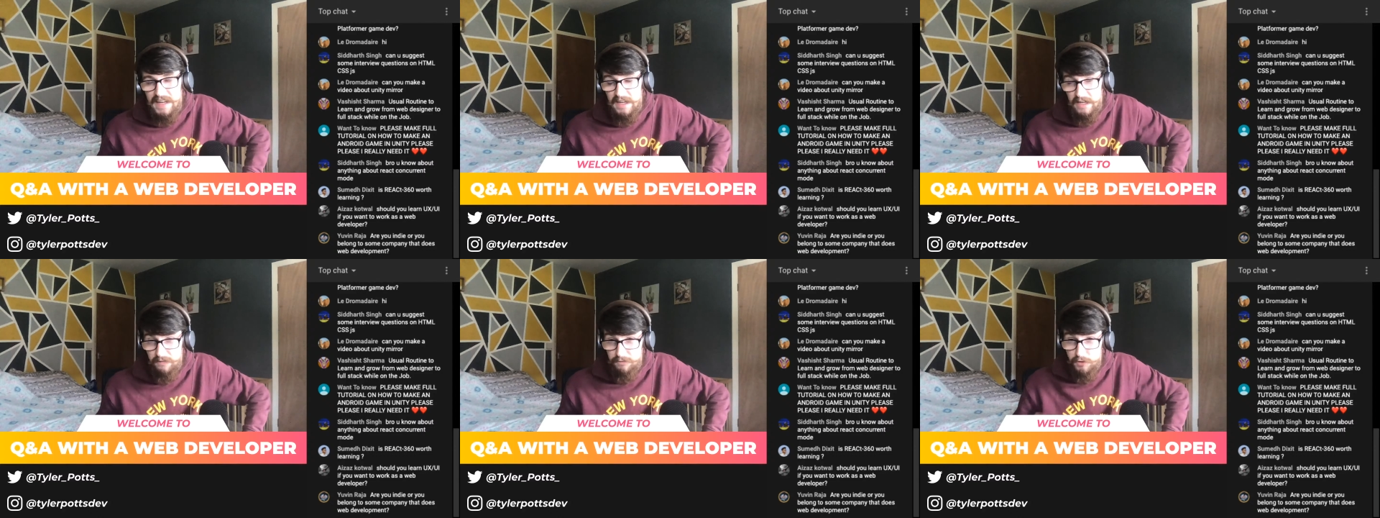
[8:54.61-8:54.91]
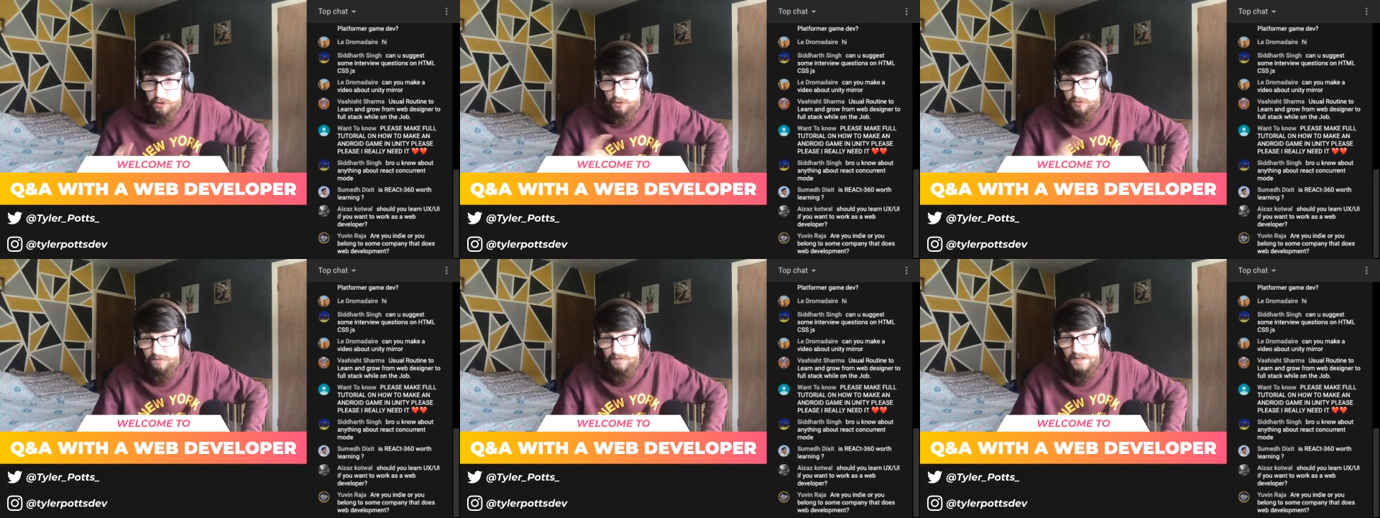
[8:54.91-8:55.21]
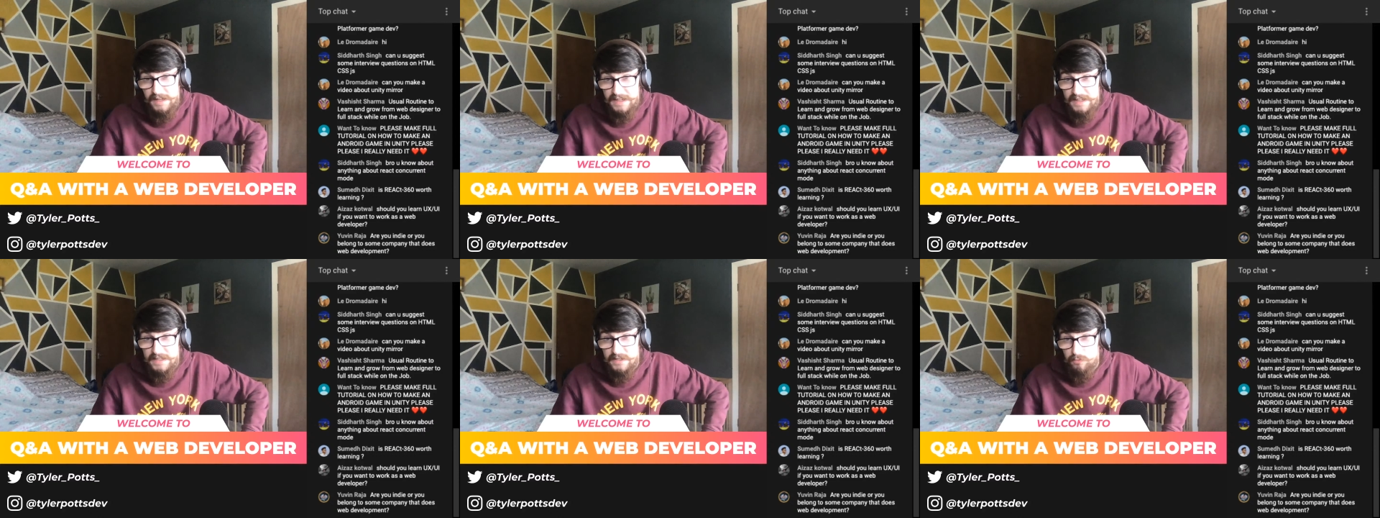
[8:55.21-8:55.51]
If you
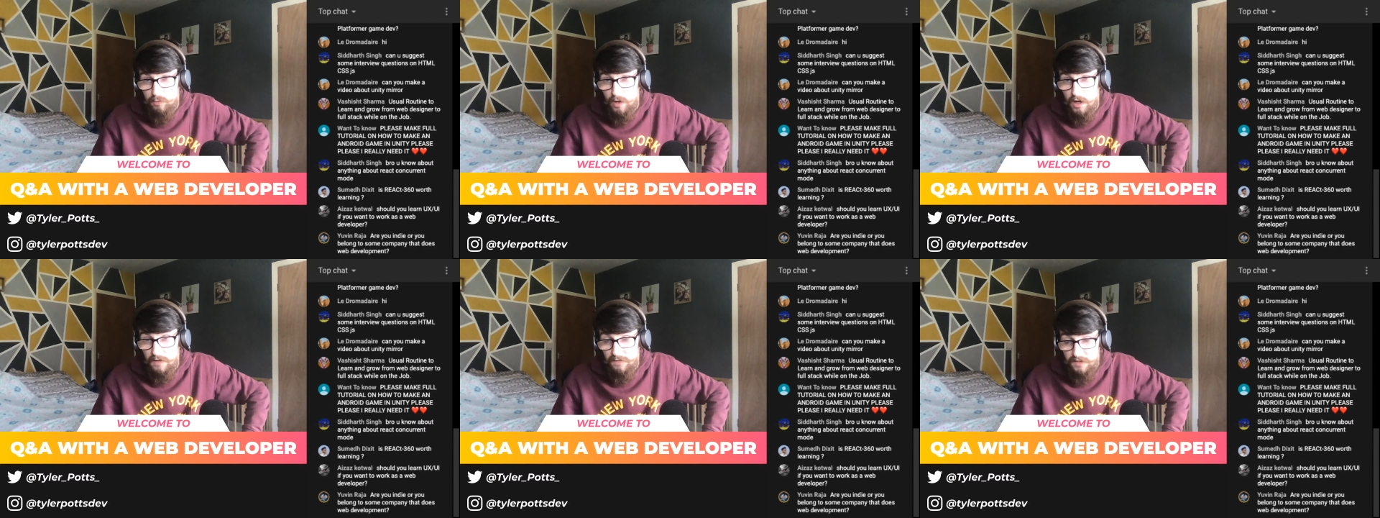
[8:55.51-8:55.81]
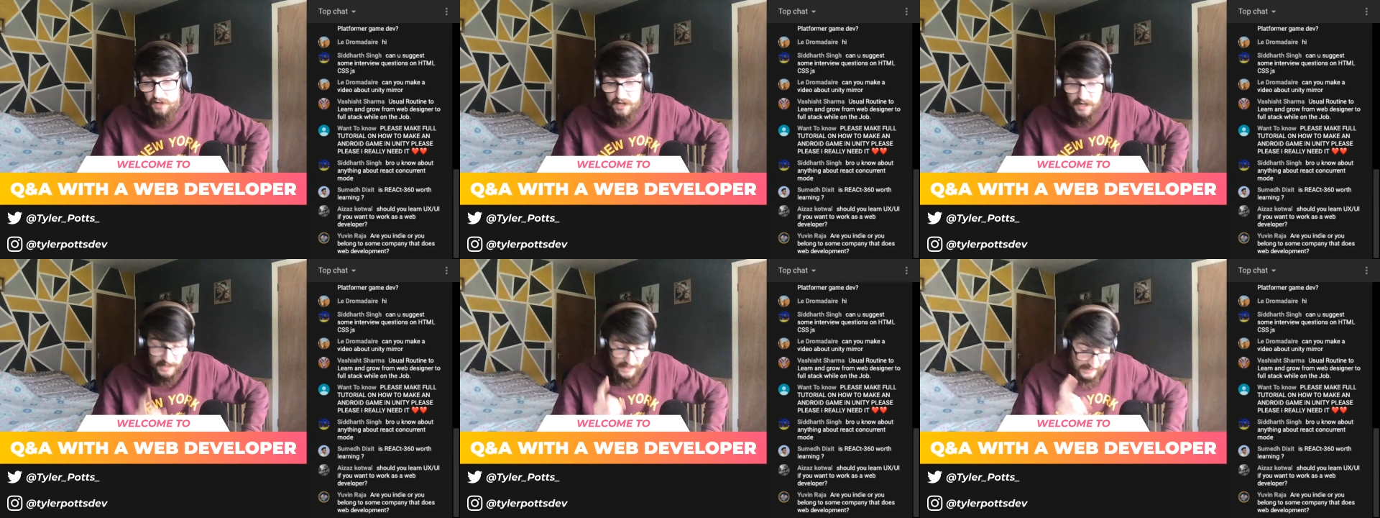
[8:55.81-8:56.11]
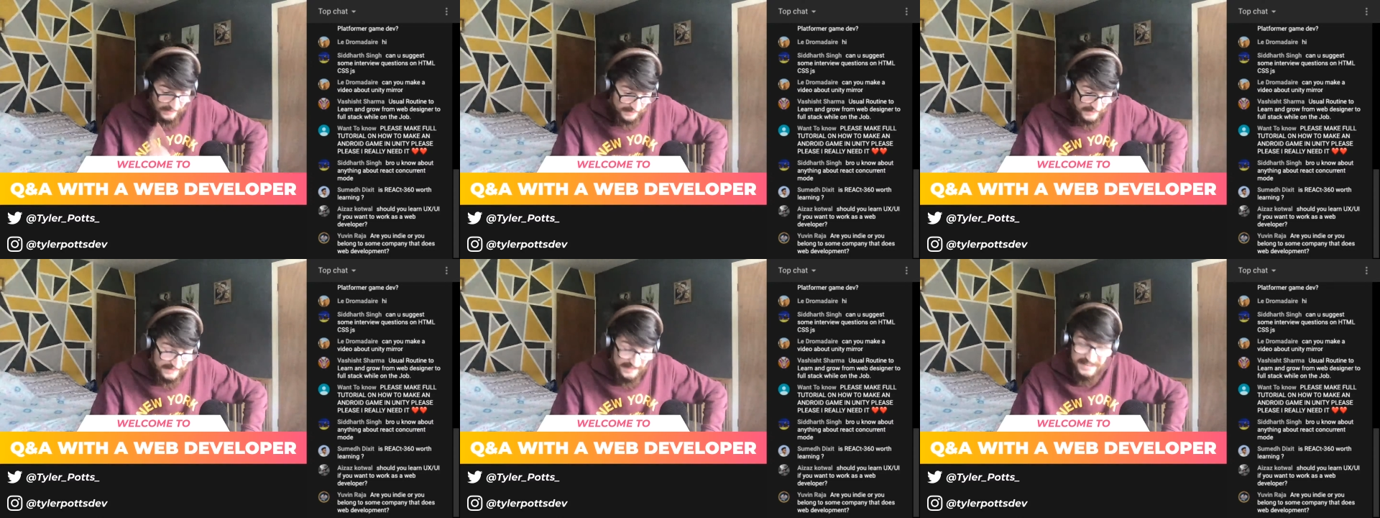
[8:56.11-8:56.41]
think it's worth
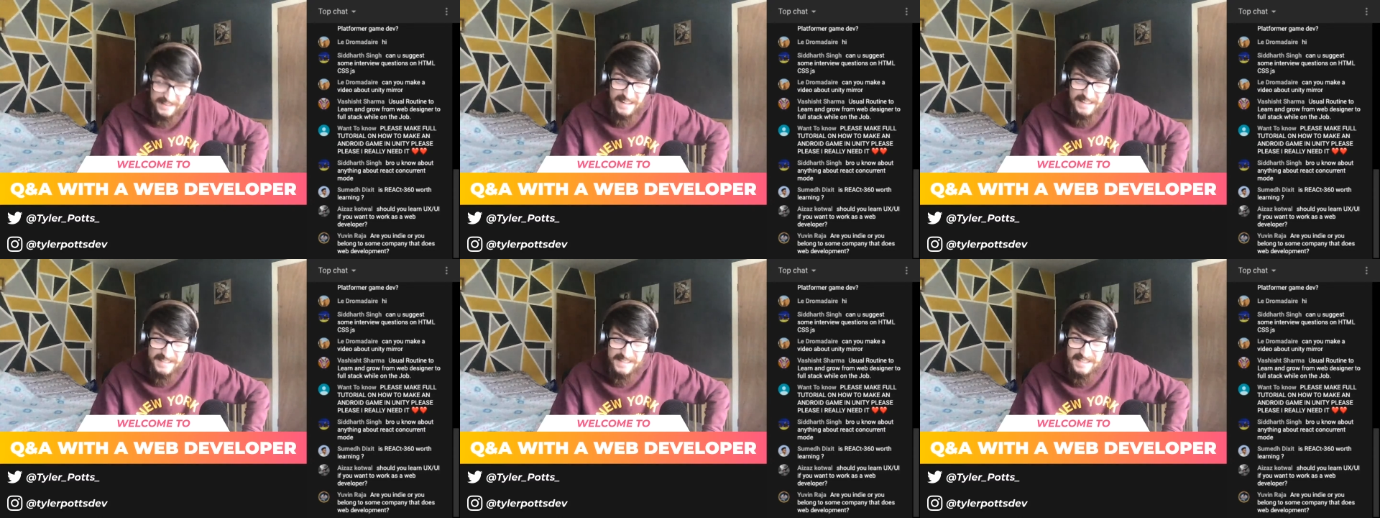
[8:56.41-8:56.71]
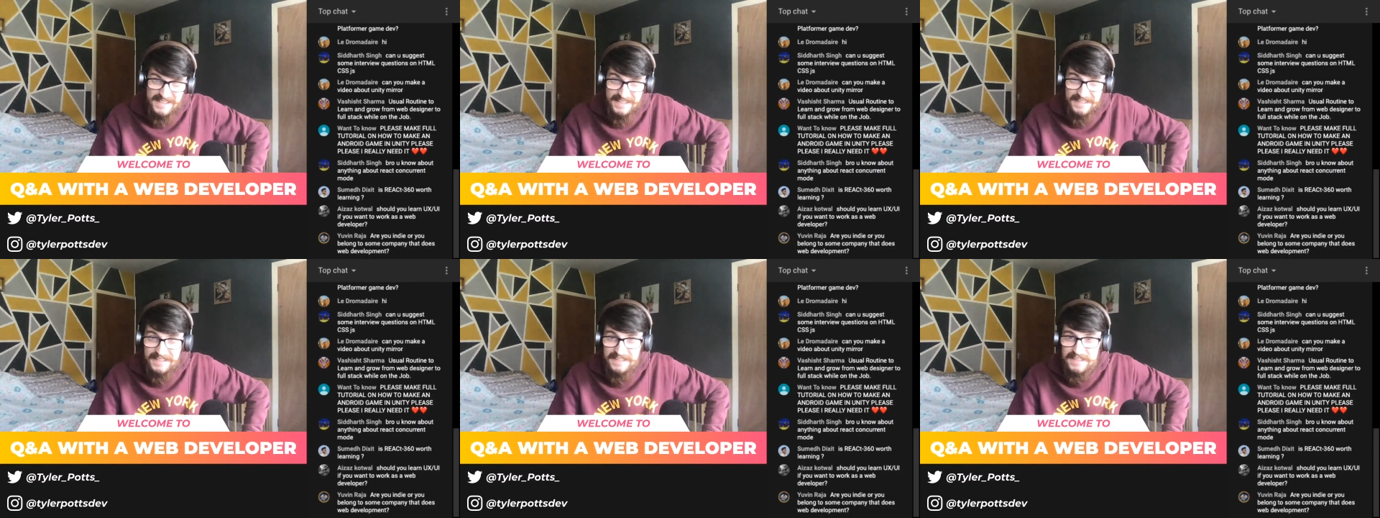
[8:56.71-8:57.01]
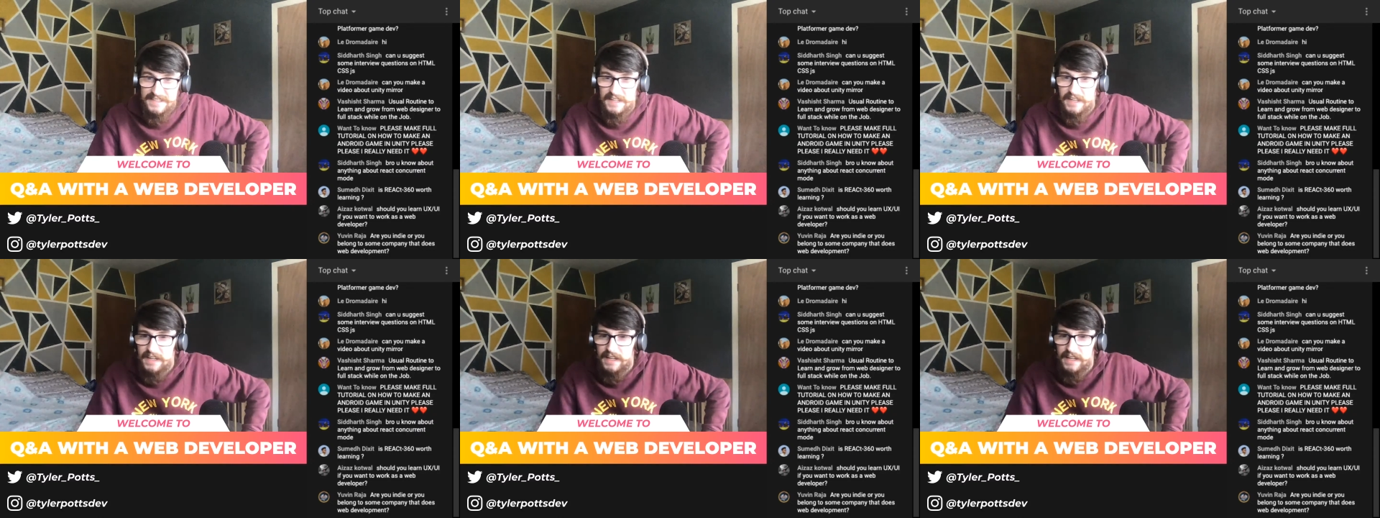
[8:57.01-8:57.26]
learning, then yes, it is.